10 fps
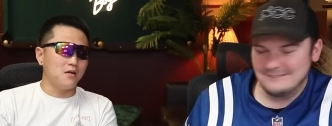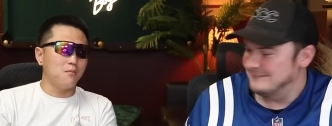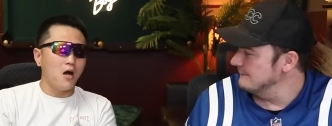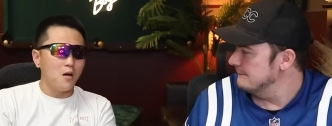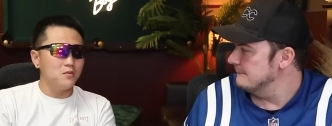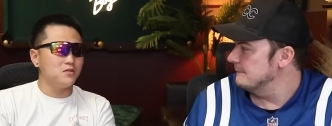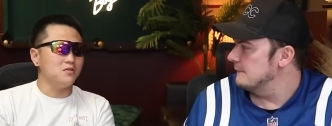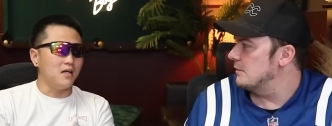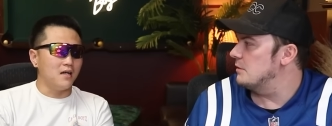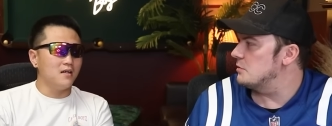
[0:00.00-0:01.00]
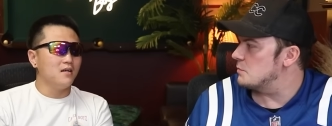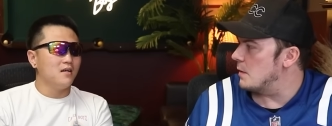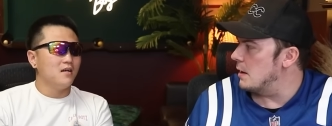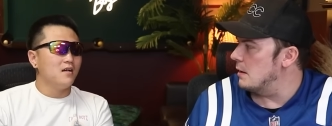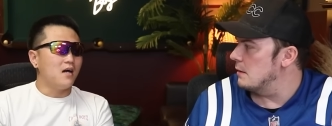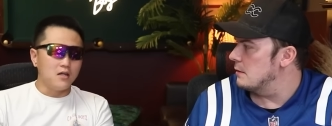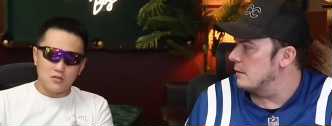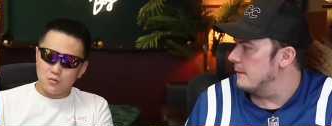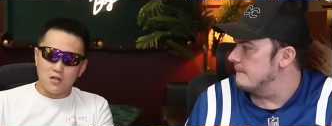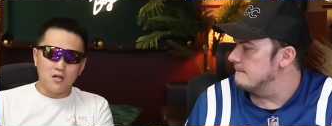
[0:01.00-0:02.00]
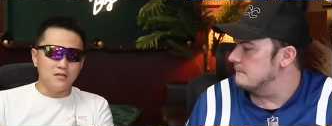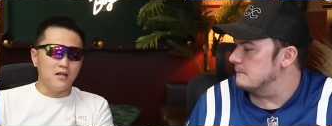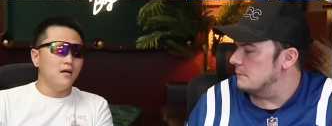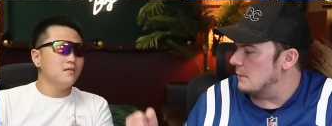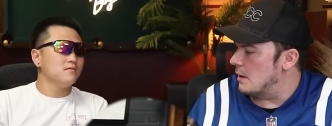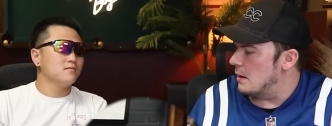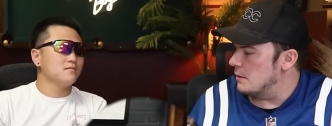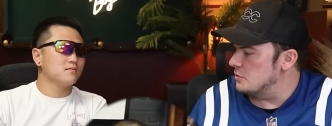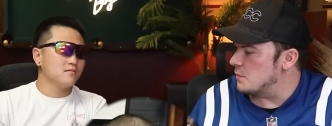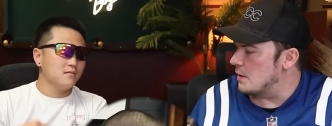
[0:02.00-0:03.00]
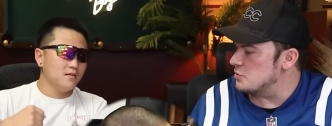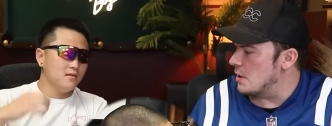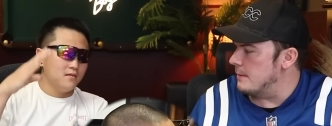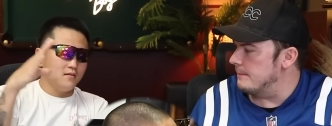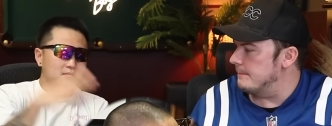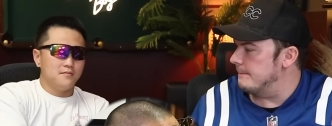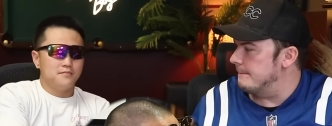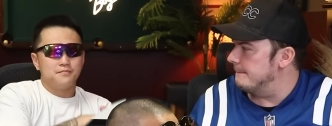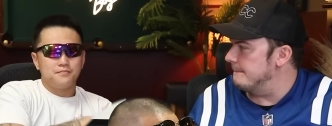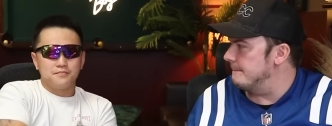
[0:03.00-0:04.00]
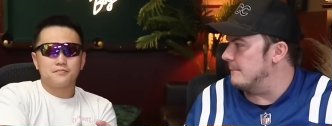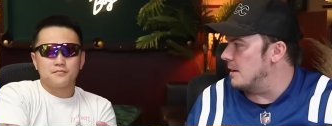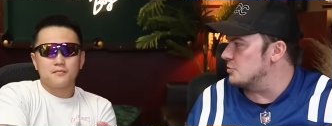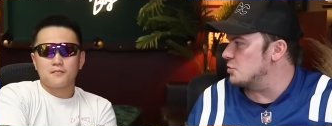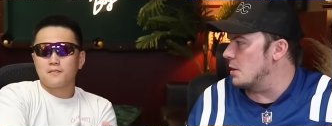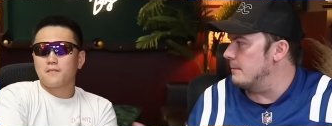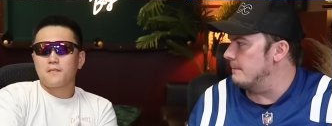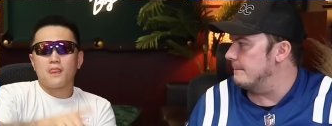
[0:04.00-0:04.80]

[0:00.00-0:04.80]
Speaker 1: I promise you that. You swear? I
Speaker 2: swear on. Promise. That. You swear promise on Trump? right now, dude. On Trump?